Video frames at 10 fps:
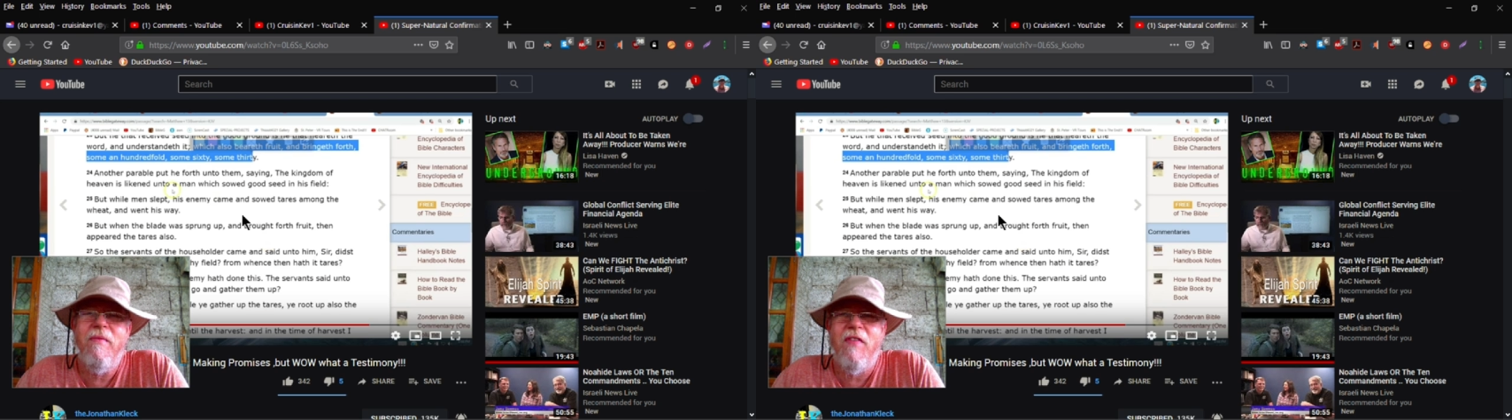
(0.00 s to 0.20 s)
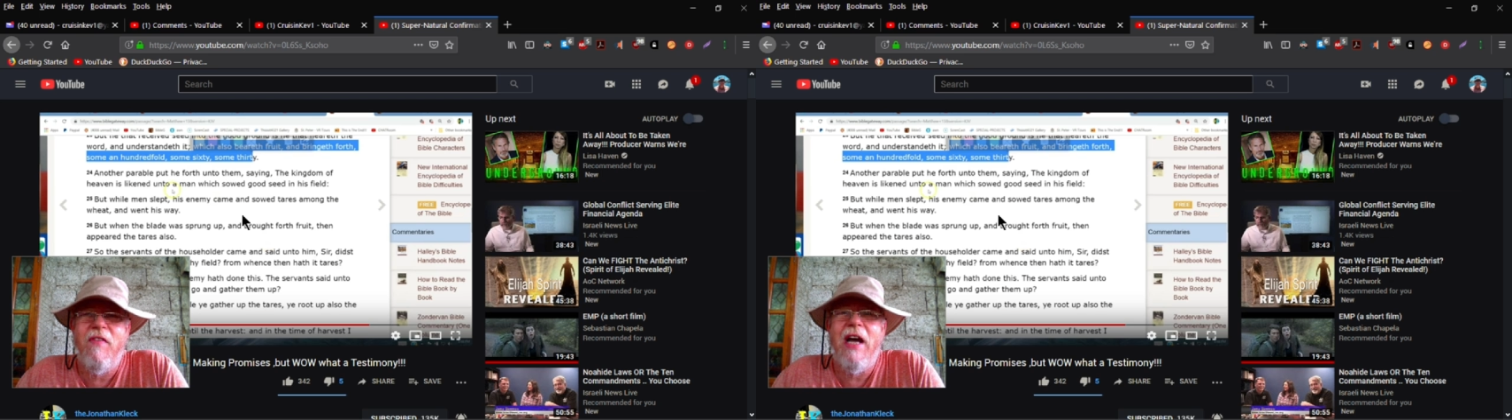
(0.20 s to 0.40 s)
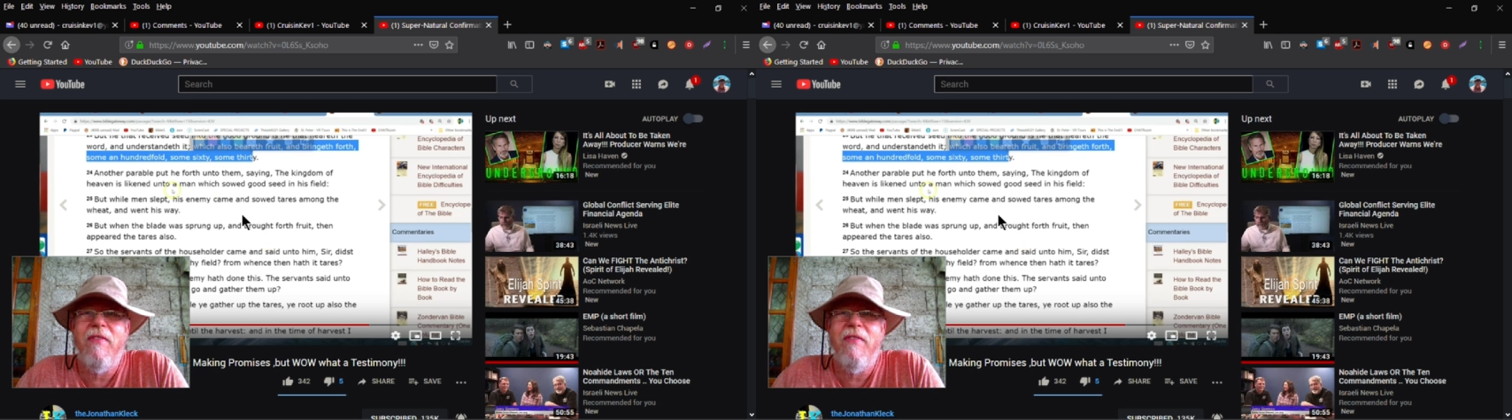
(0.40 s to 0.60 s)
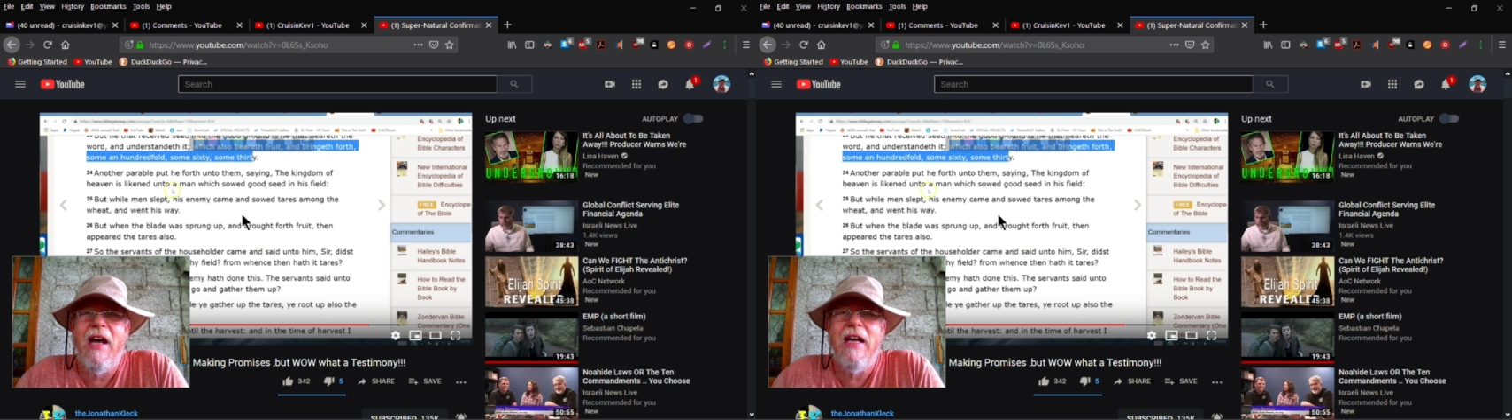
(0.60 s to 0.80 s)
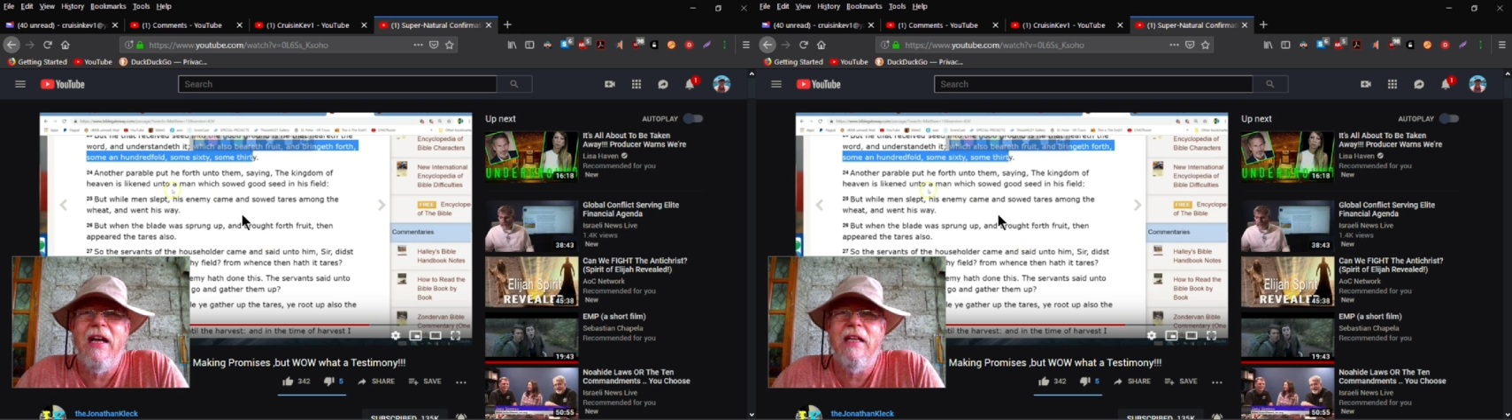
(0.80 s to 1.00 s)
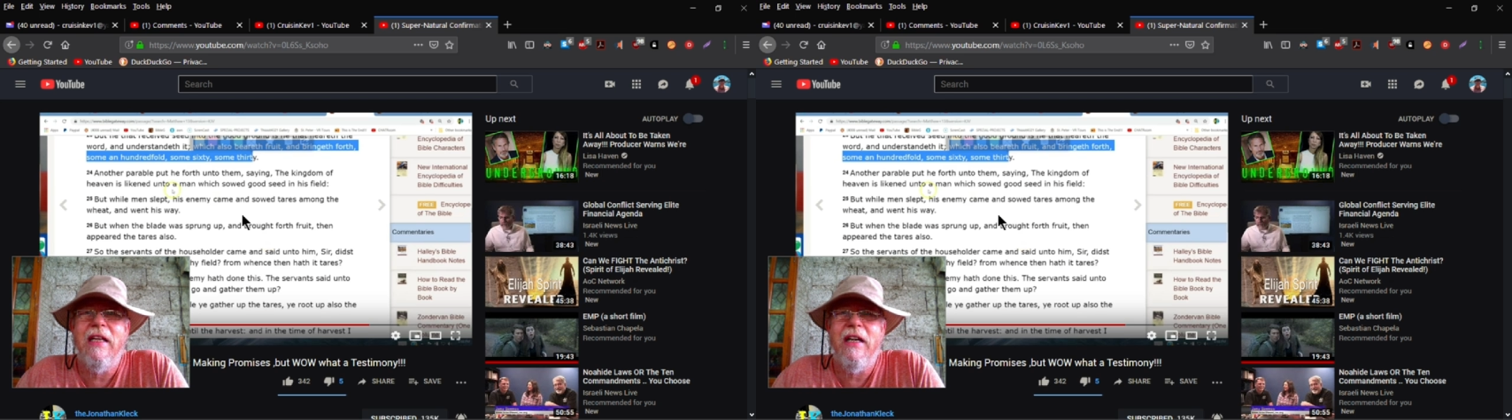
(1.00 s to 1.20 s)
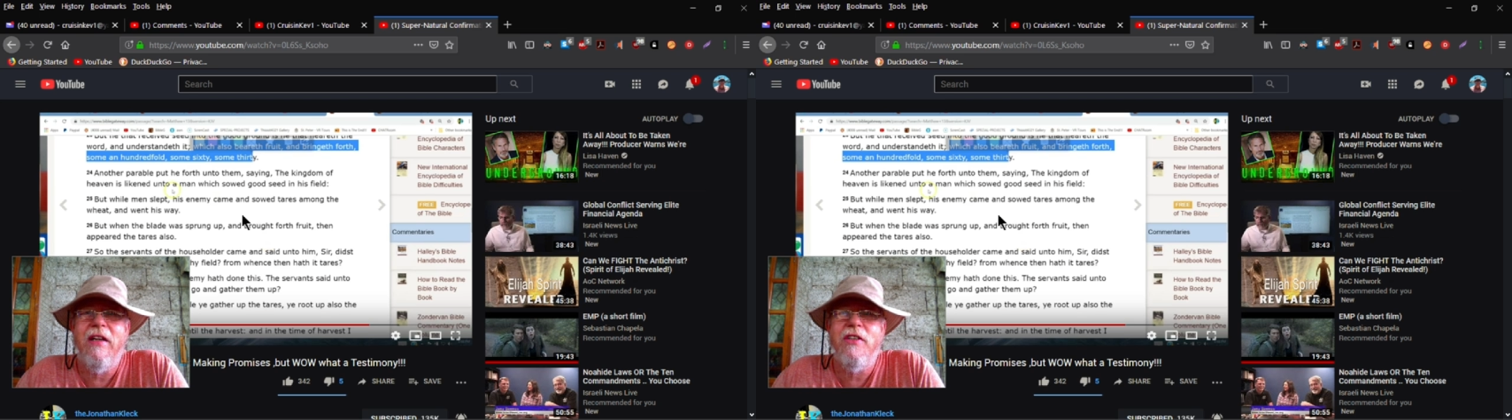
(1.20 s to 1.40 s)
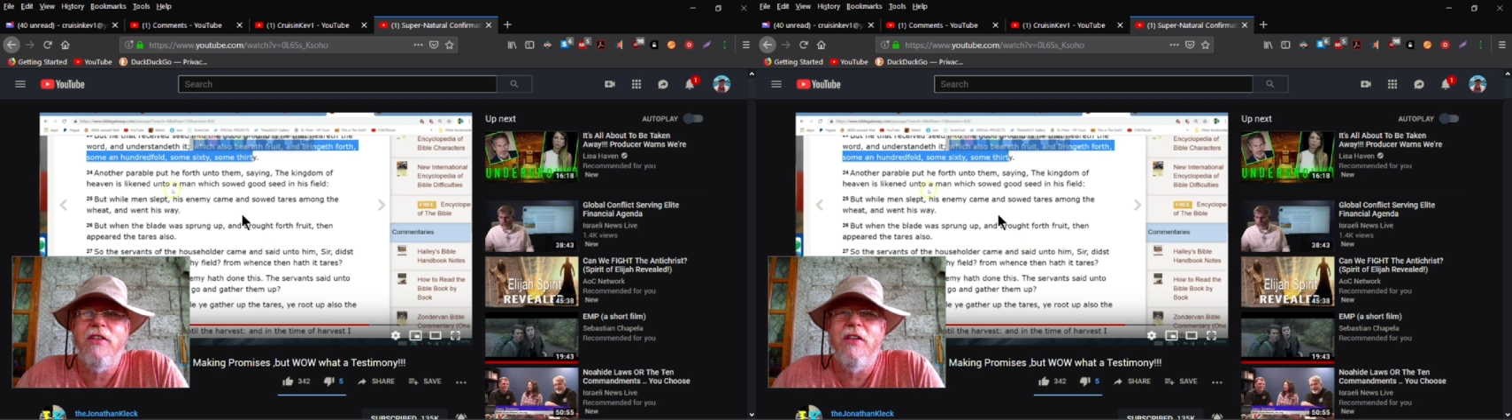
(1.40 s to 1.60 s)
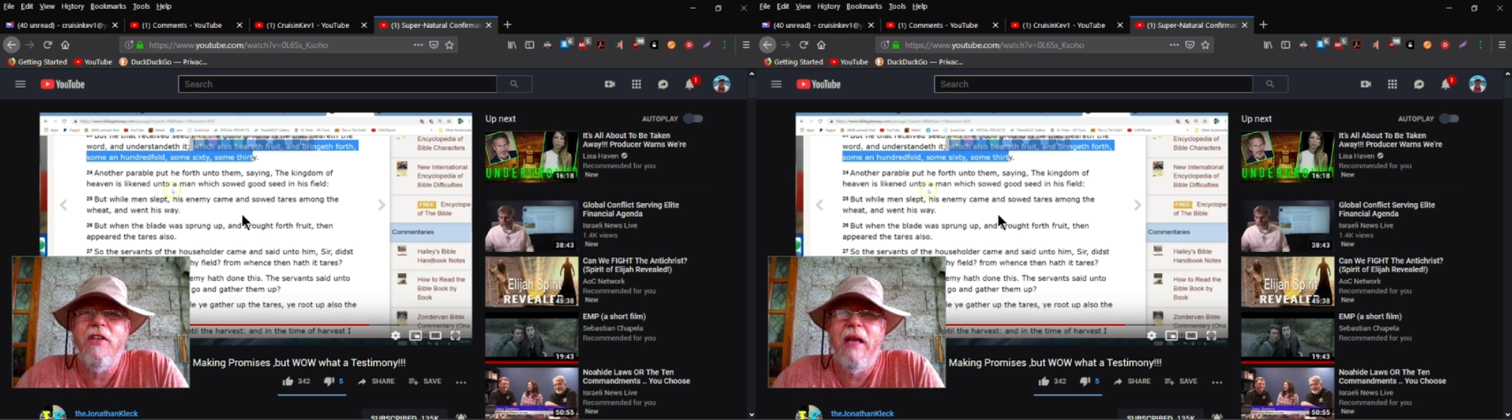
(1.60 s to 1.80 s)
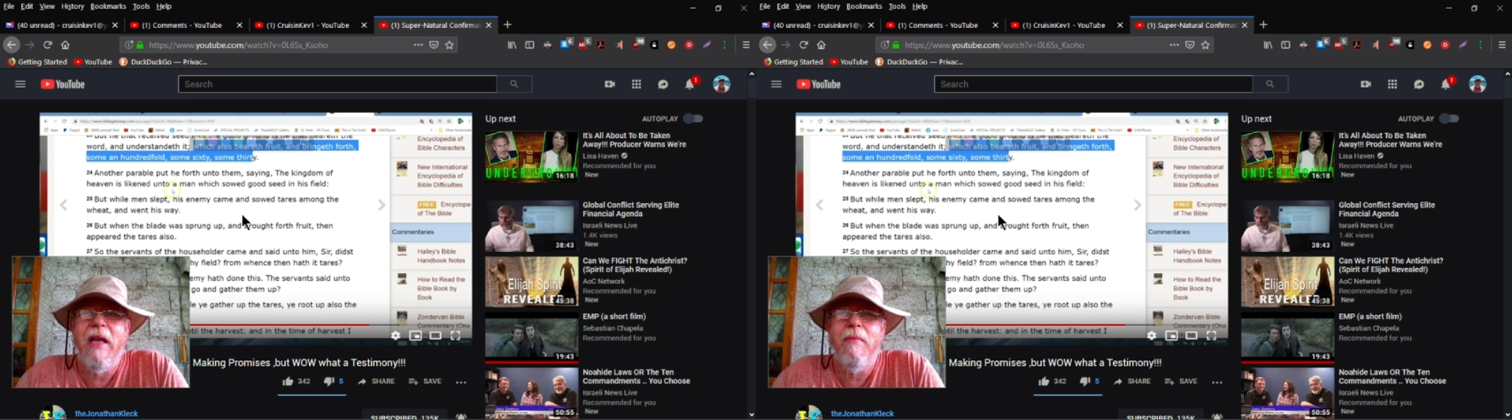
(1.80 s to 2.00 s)
five guys at a Dodger
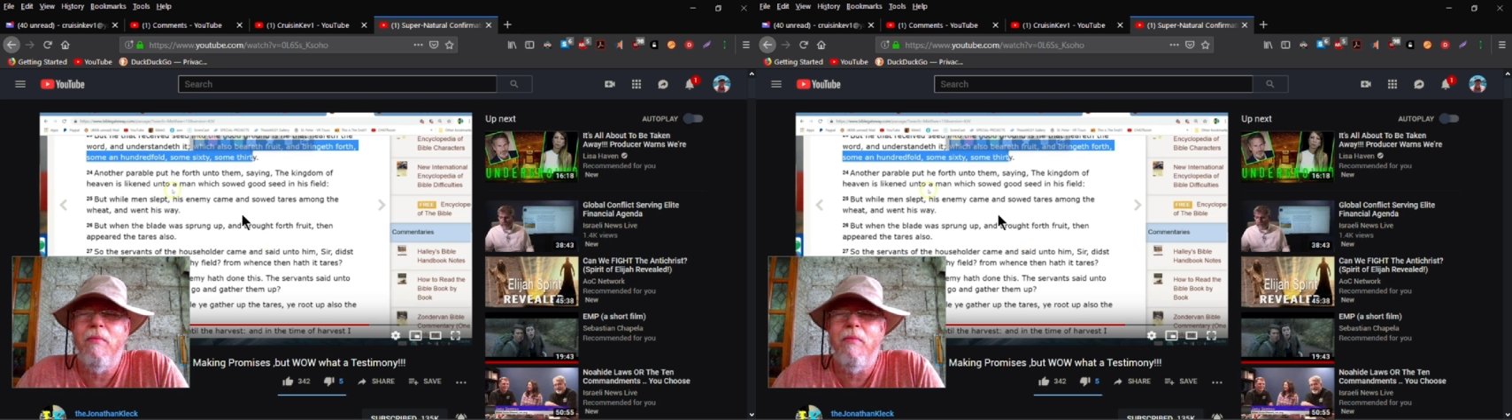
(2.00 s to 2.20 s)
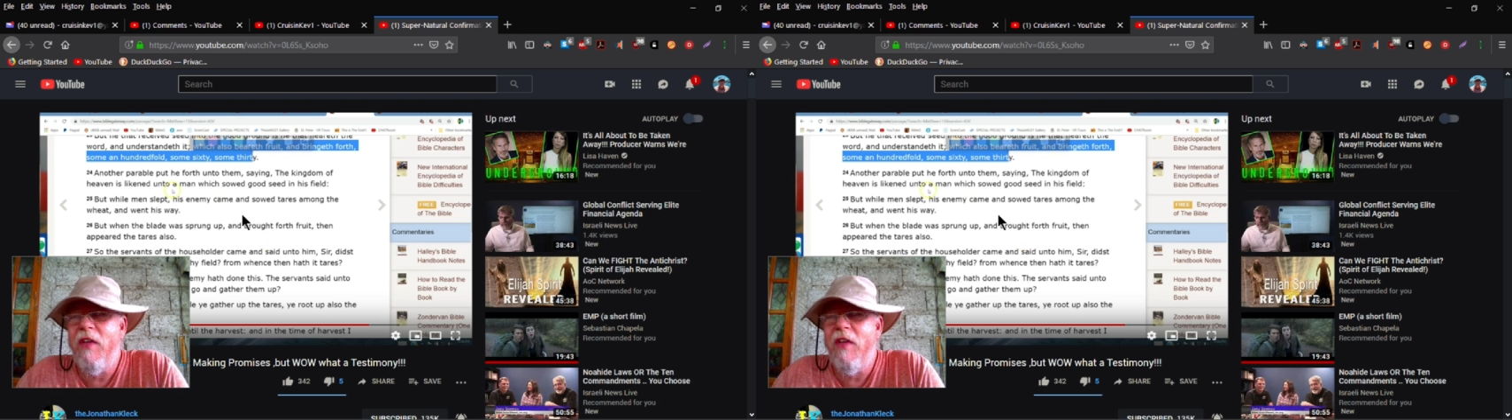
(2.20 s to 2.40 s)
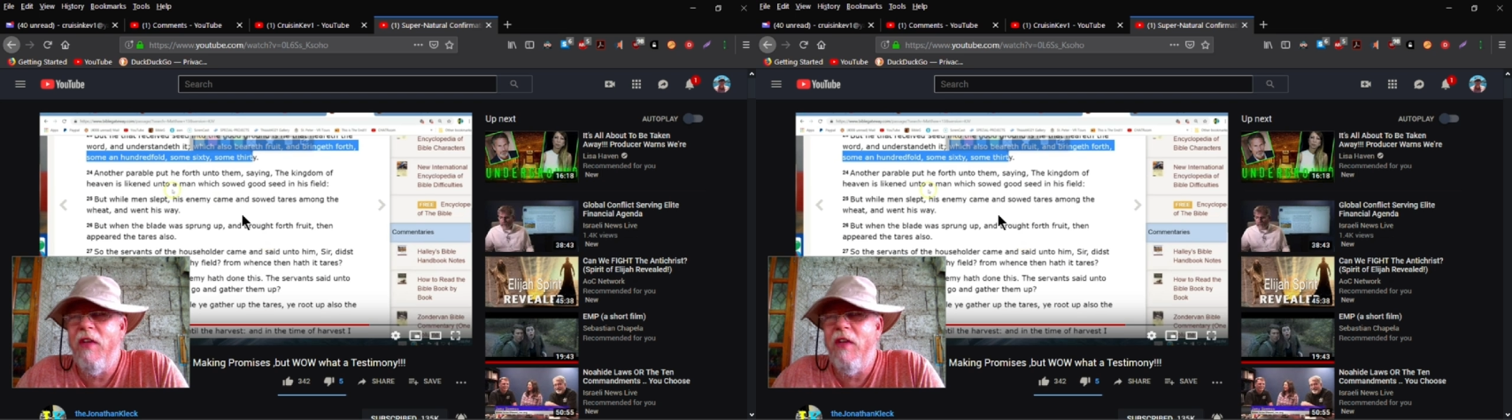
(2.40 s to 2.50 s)
game defending a